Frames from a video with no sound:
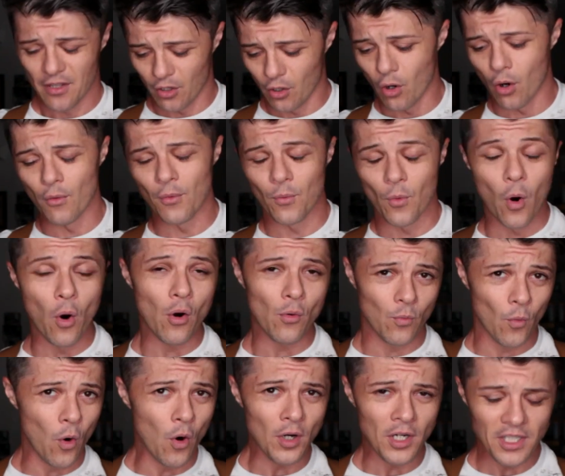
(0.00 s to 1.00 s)
Going,
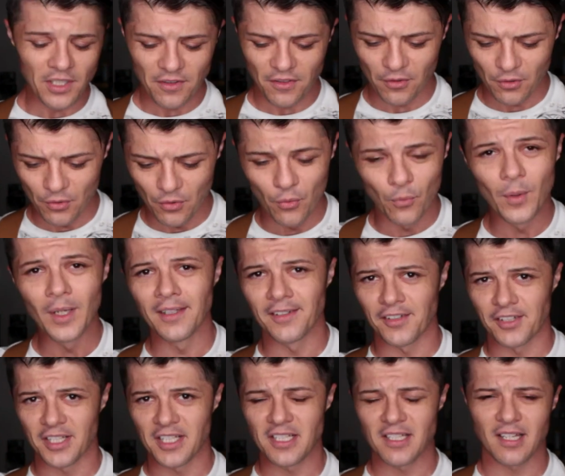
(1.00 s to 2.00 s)
walking through the
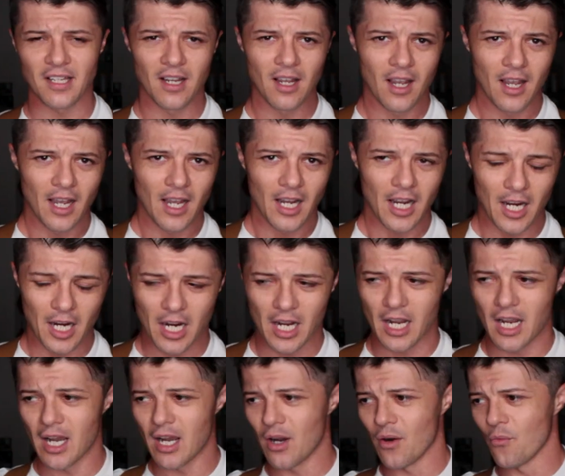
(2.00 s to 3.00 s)
wilderness
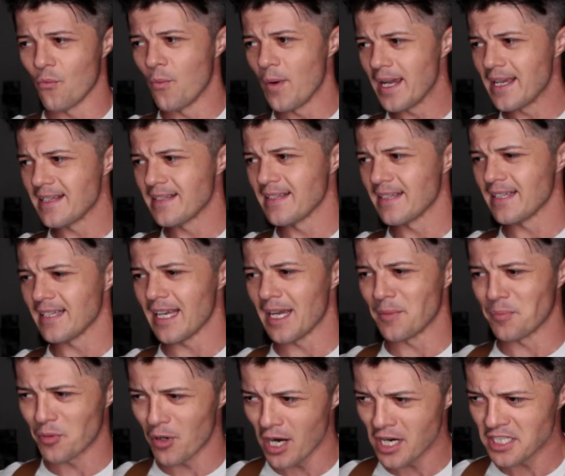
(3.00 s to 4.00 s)
uh, with
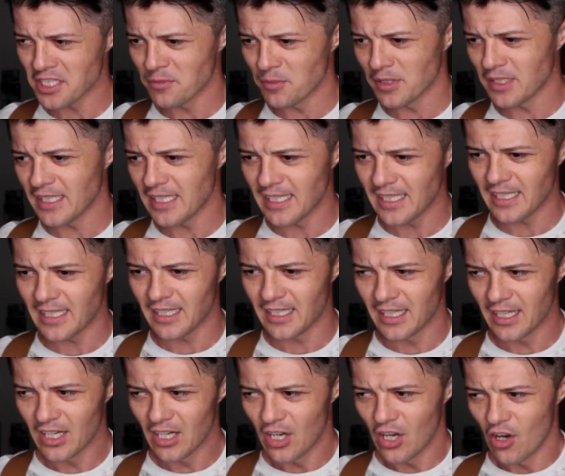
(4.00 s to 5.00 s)

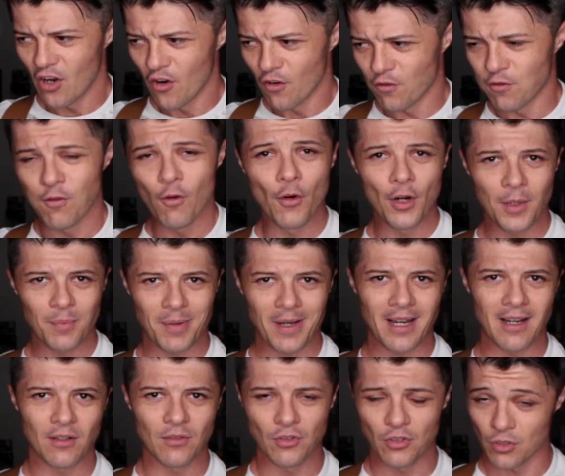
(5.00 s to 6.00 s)
approximately 40
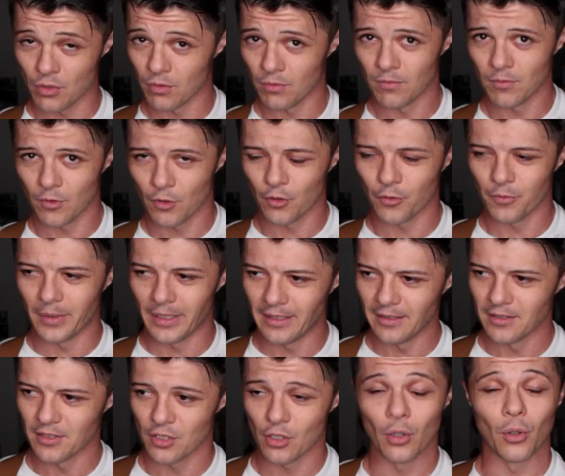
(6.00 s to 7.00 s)
pounds on
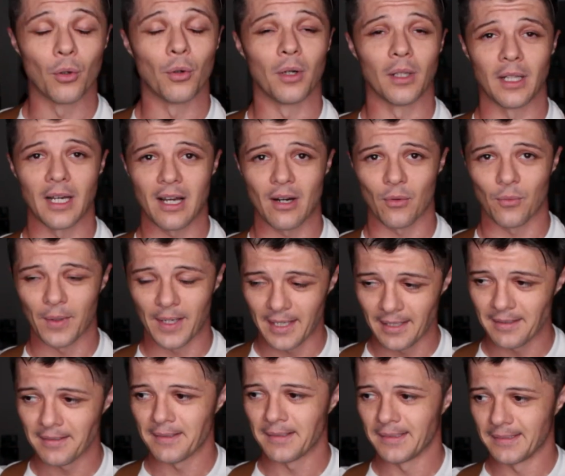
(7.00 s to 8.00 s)
me, so a lot of
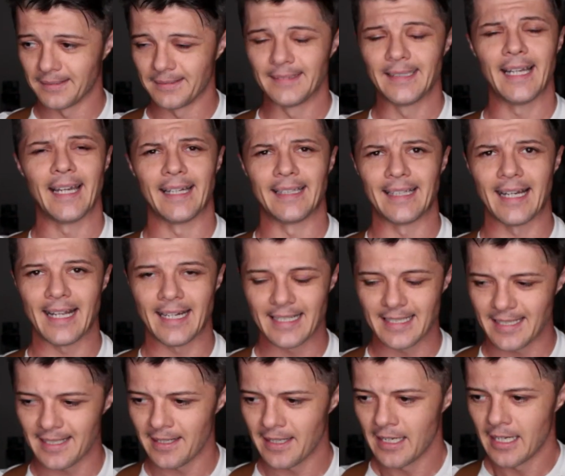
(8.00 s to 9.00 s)
weight. Yeah, not
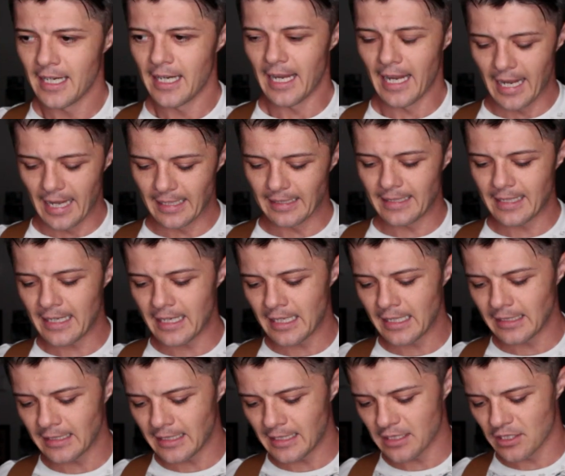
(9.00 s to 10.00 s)
easy. And
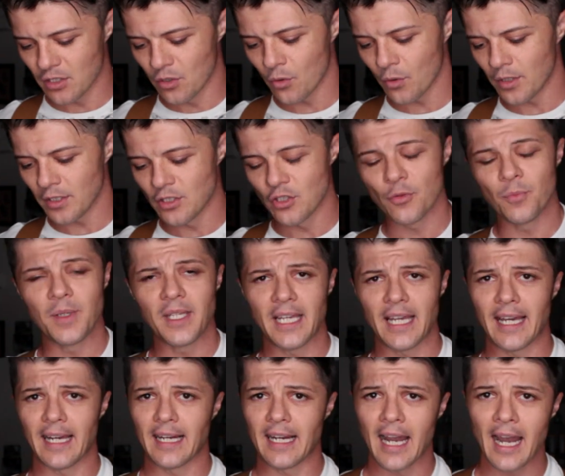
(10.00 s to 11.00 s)
then it's going to be
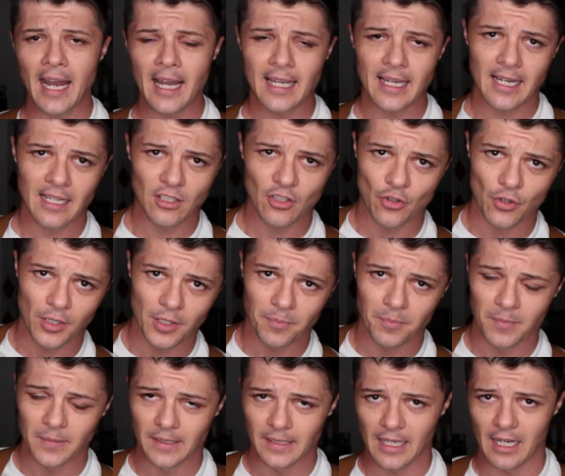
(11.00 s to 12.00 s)
a kayak
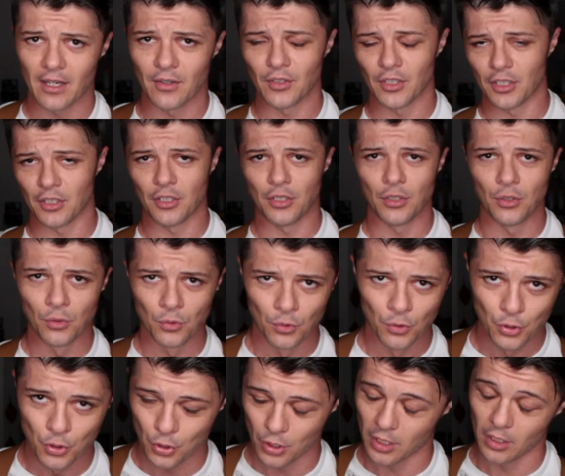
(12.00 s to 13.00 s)
trip down a
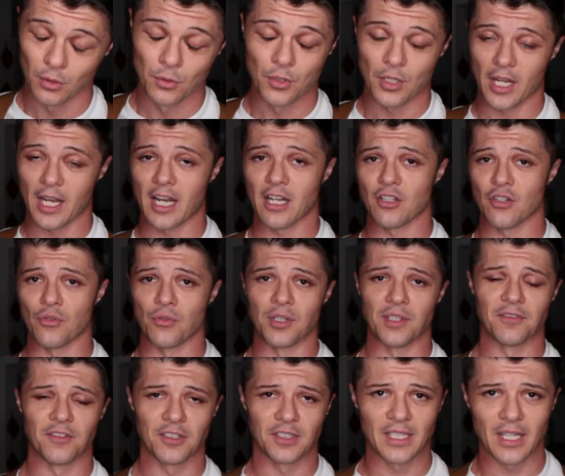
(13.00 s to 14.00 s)
huge Caloosahatchee
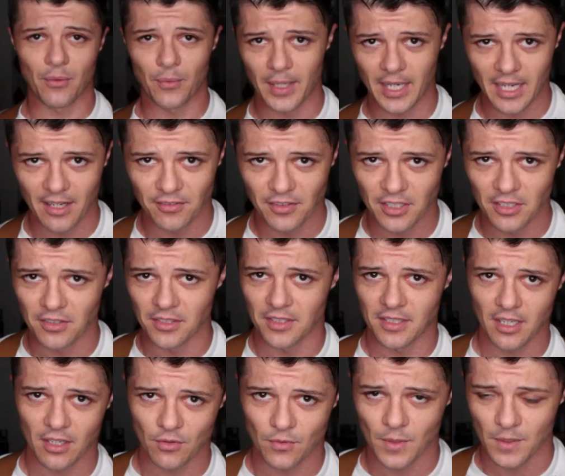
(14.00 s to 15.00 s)
River that we have here in
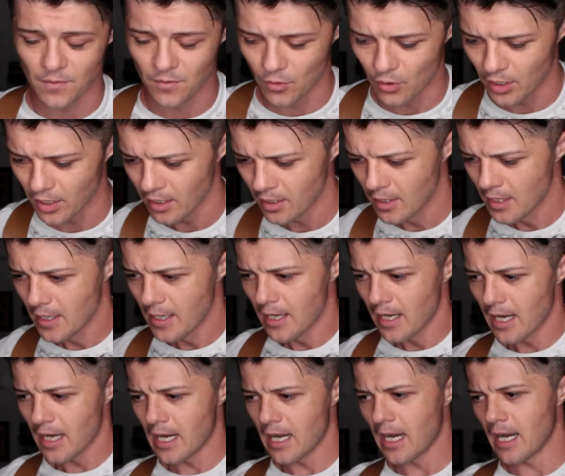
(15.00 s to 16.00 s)
Southwest Florida.
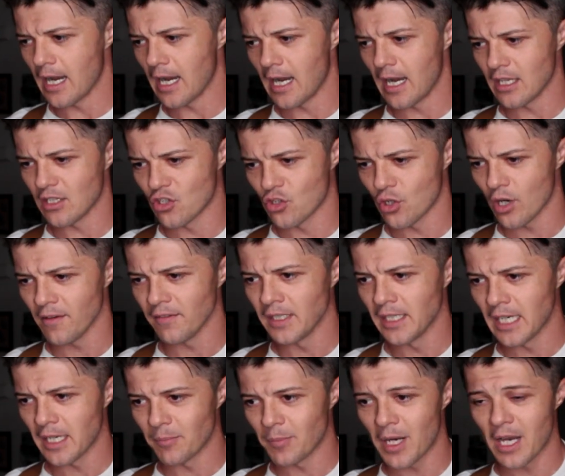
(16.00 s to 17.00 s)
Uh,
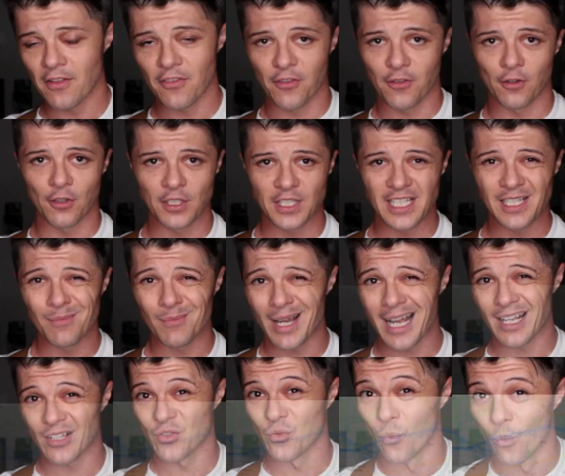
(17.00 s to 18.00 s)
traveling about 13
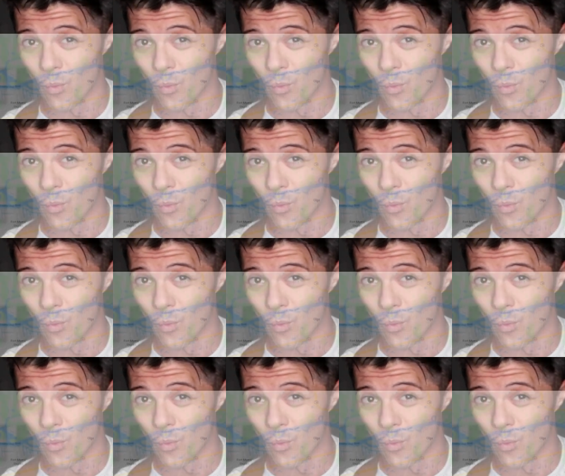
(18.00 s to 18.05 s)
miles